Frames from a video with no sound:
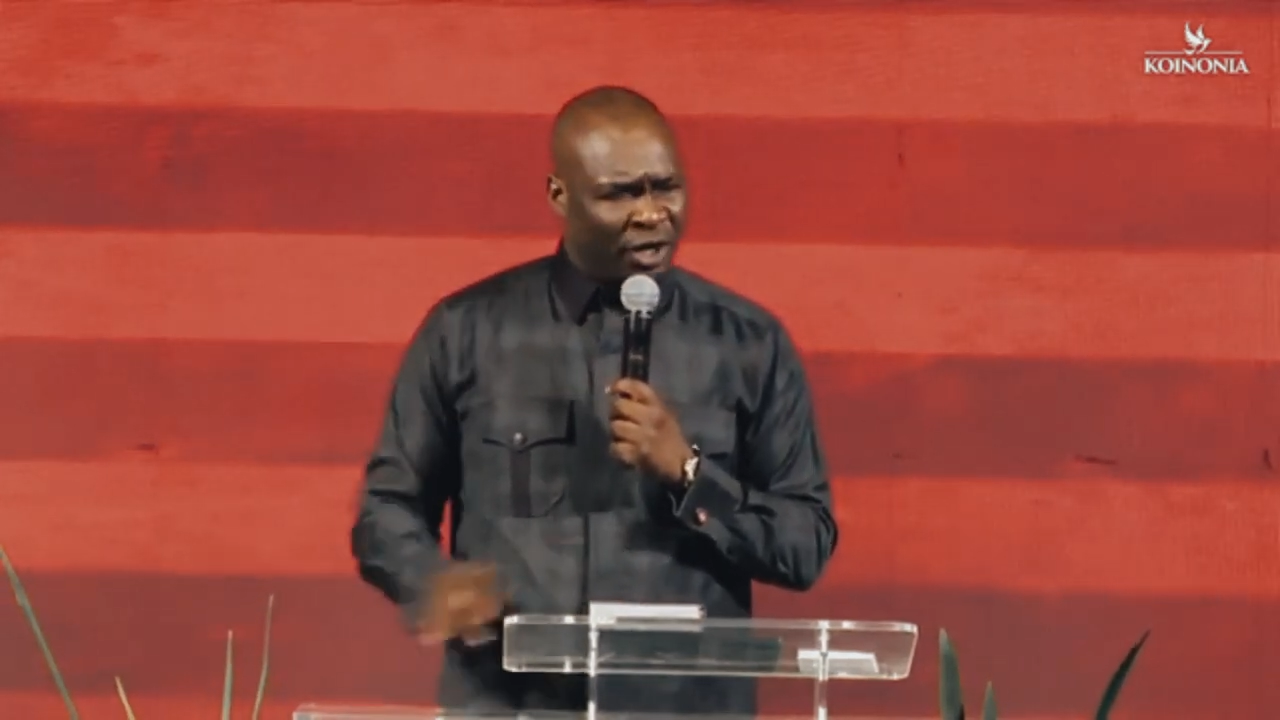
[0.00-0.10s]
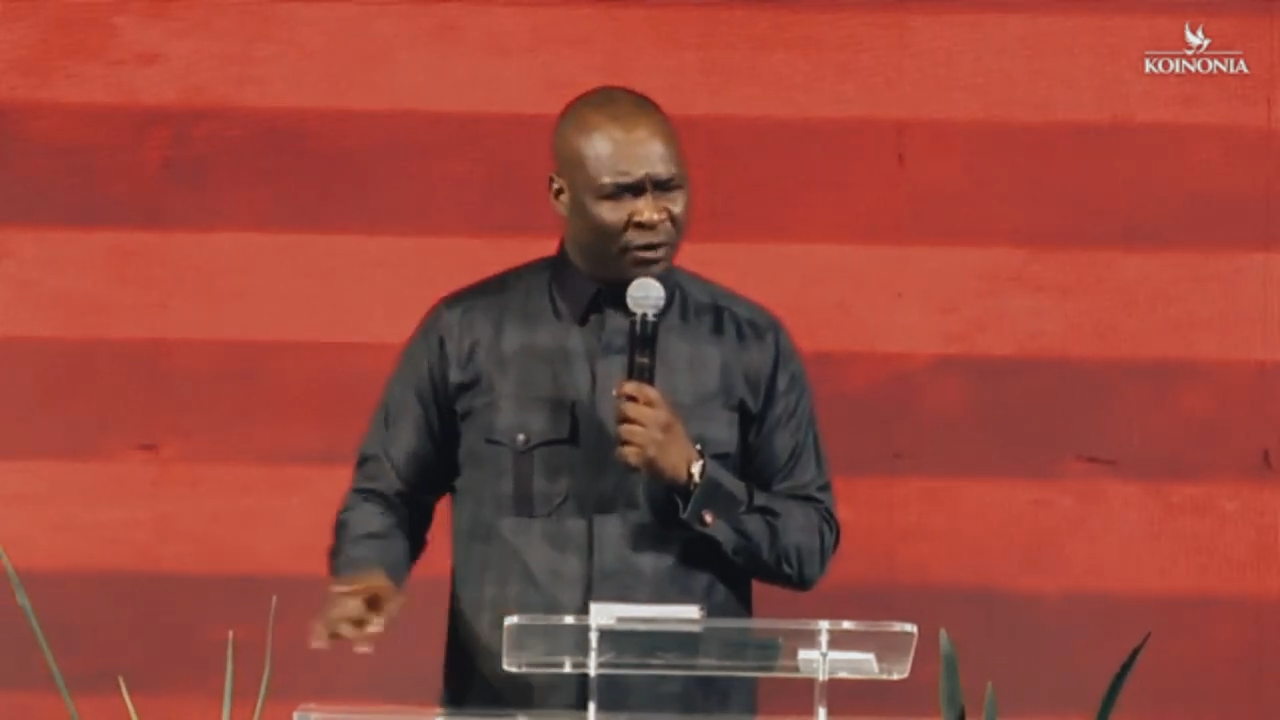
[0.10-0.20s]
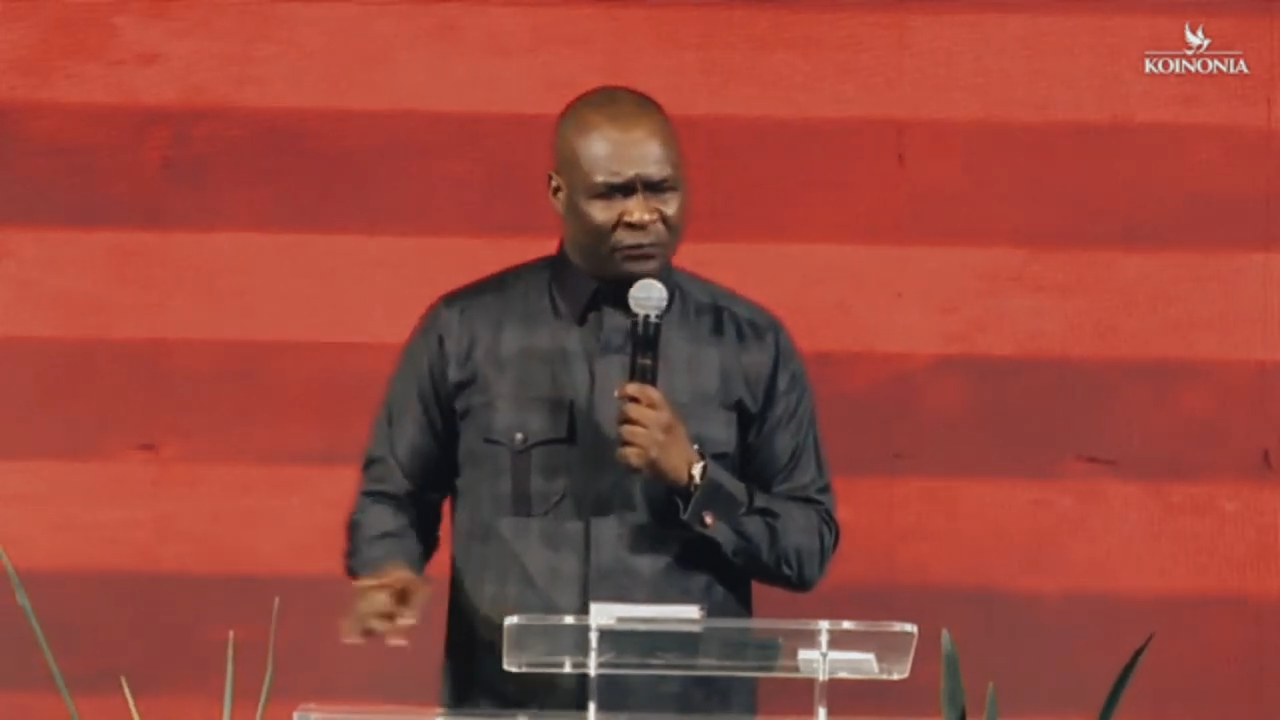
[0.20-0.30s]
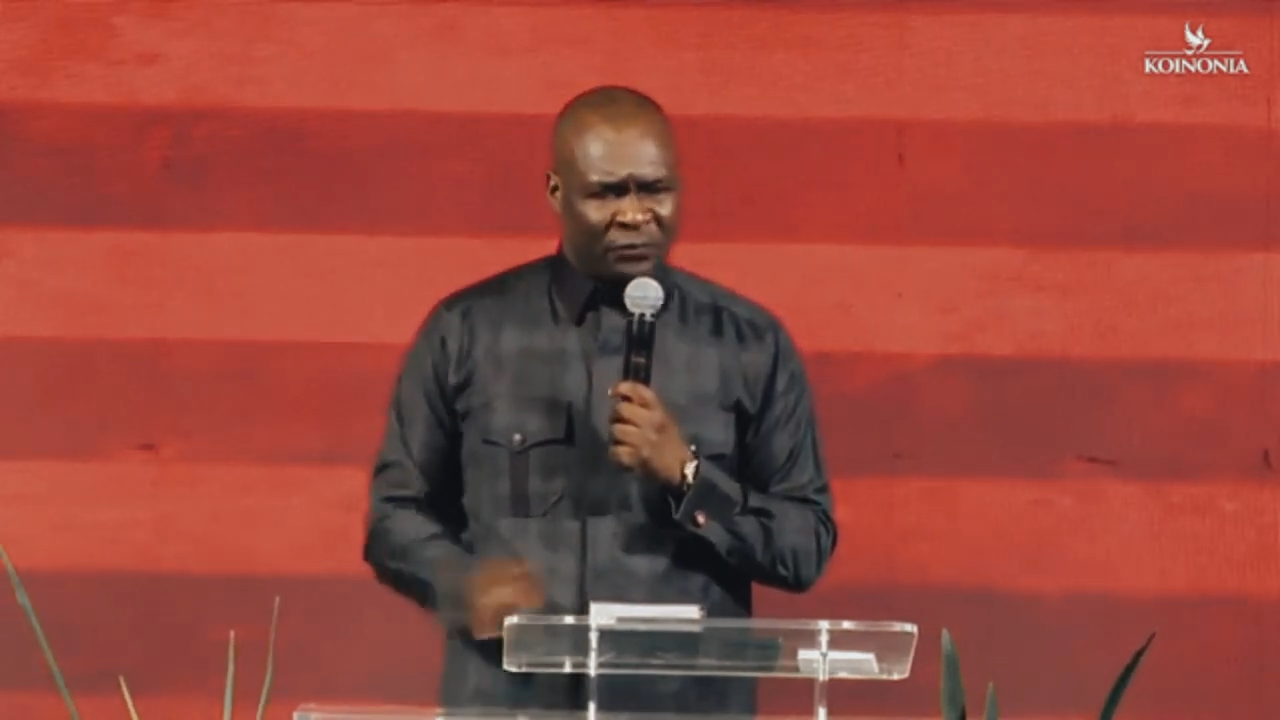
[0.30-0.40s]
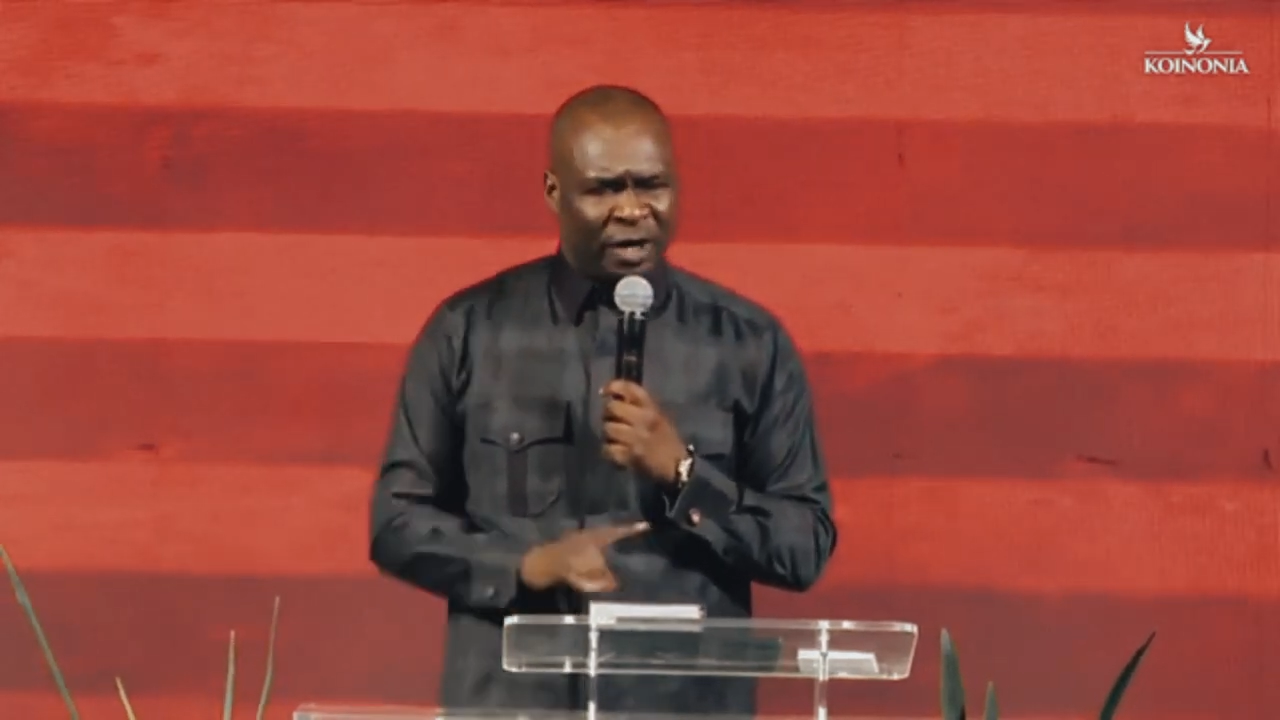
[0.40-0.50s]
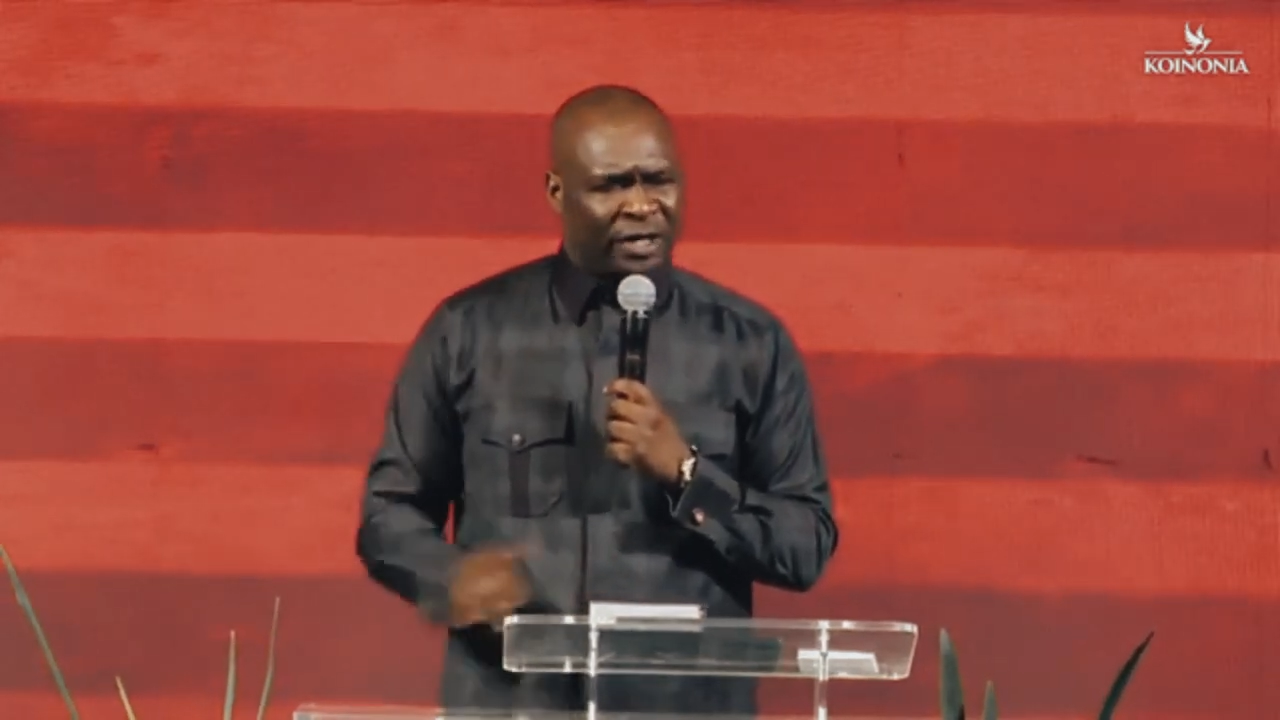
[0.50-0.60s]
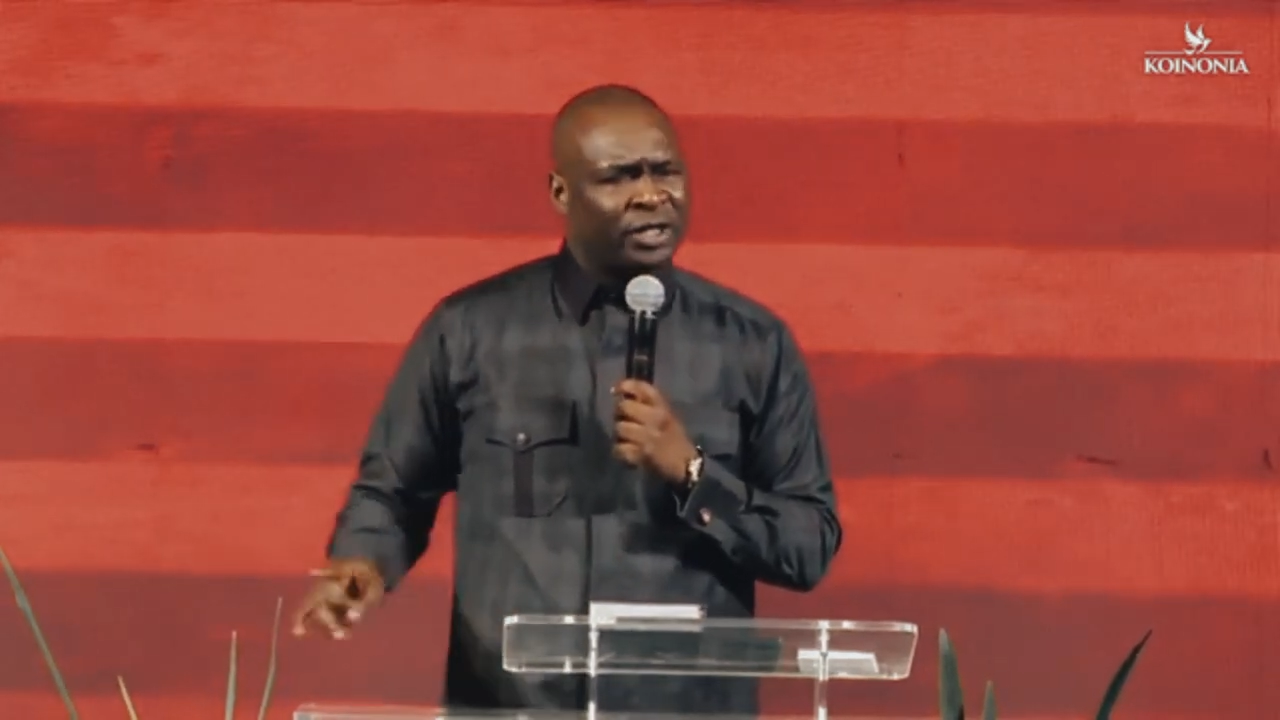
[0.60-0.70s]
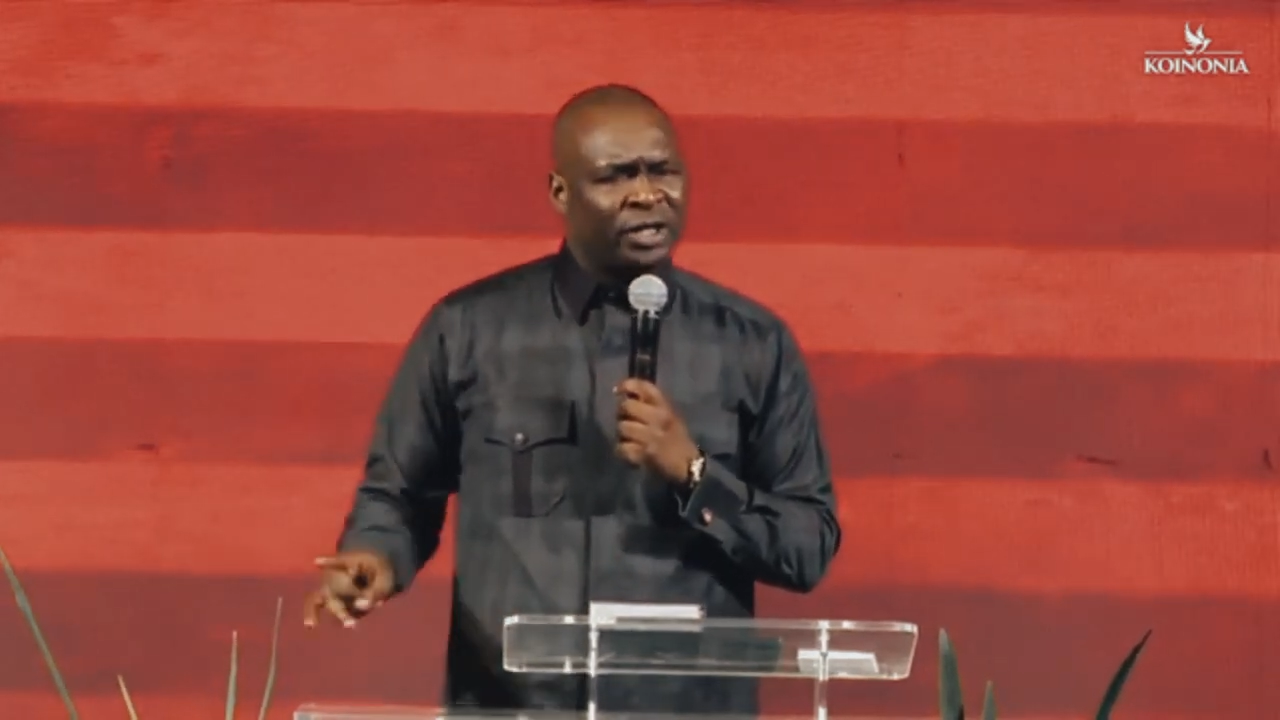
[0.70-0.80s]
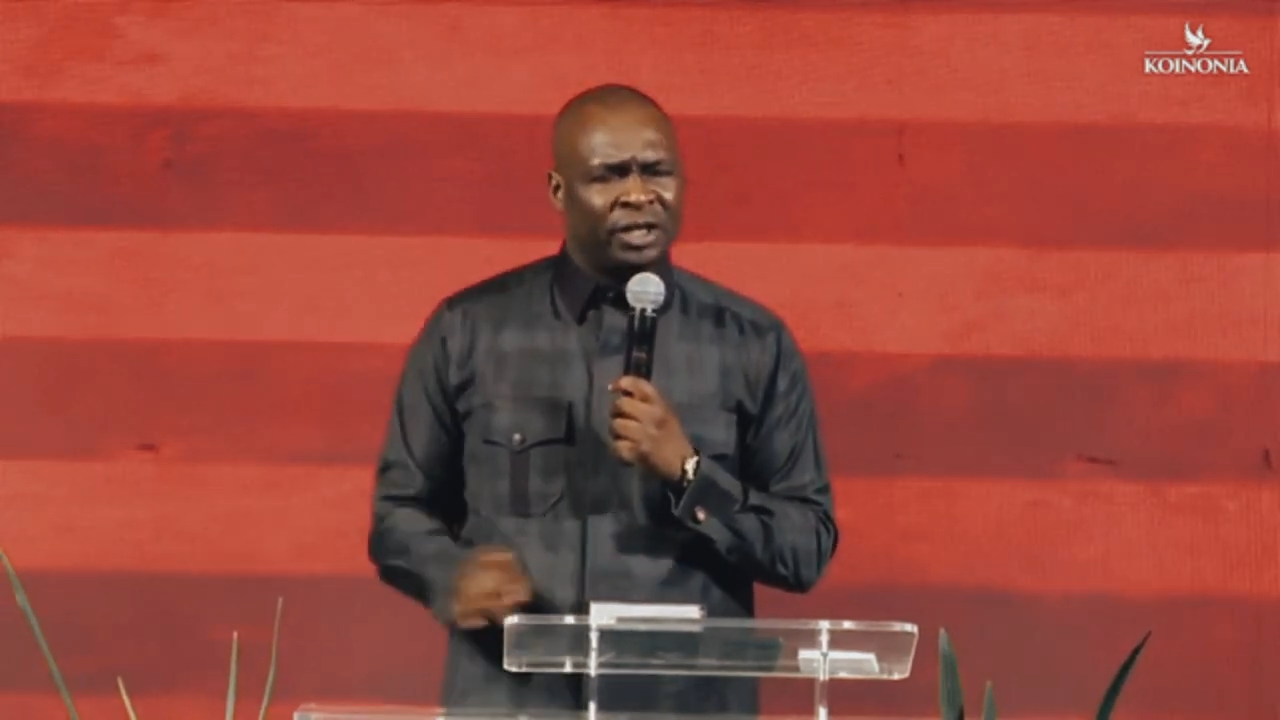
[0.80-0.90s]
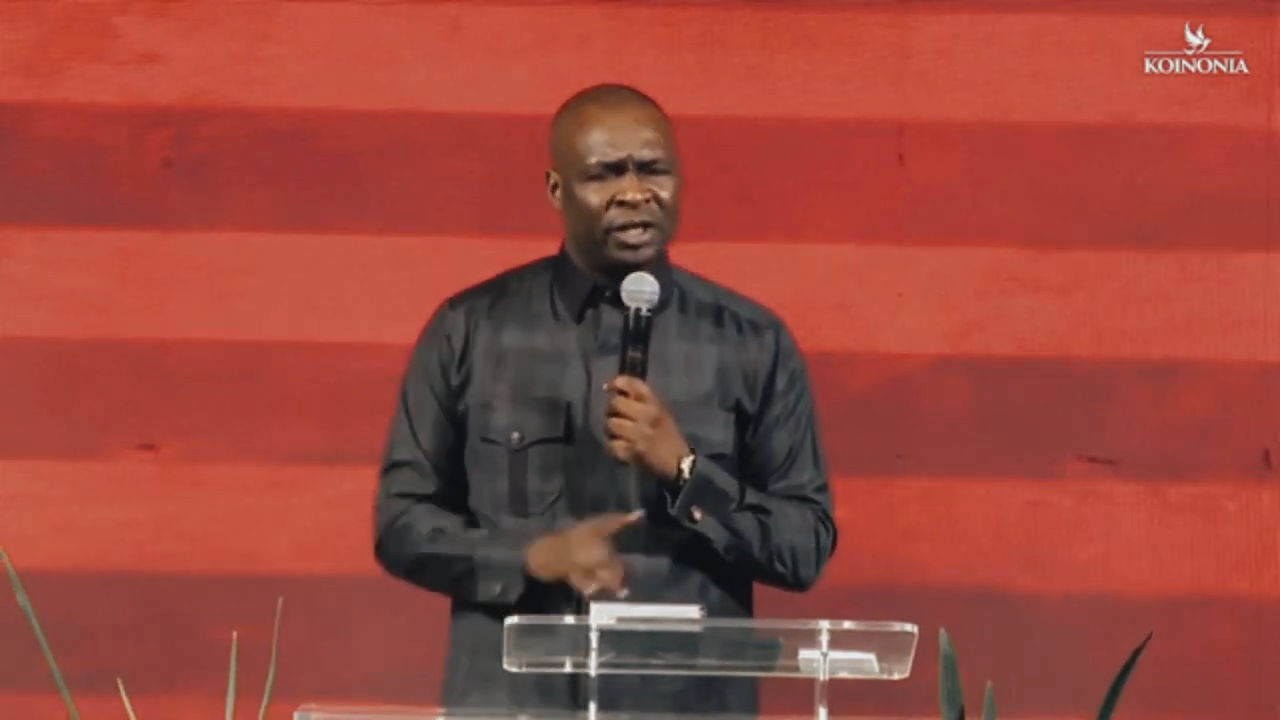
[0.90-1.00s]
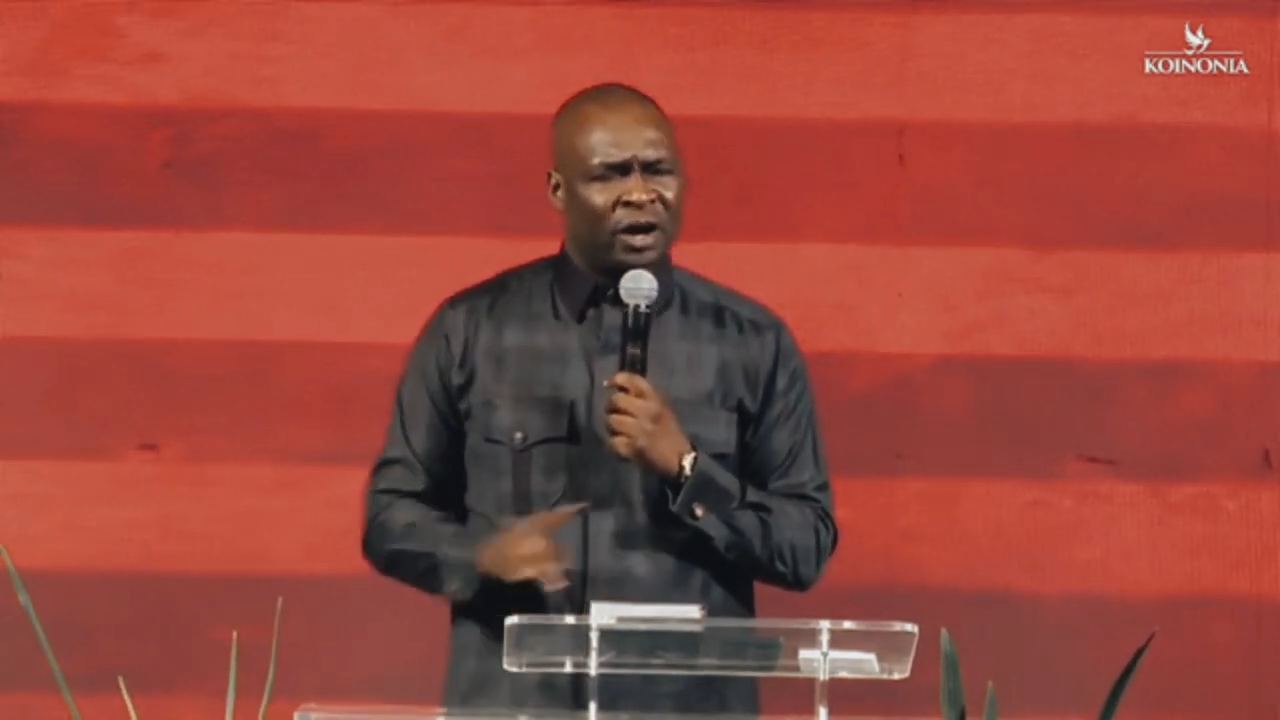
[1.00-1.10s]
afraid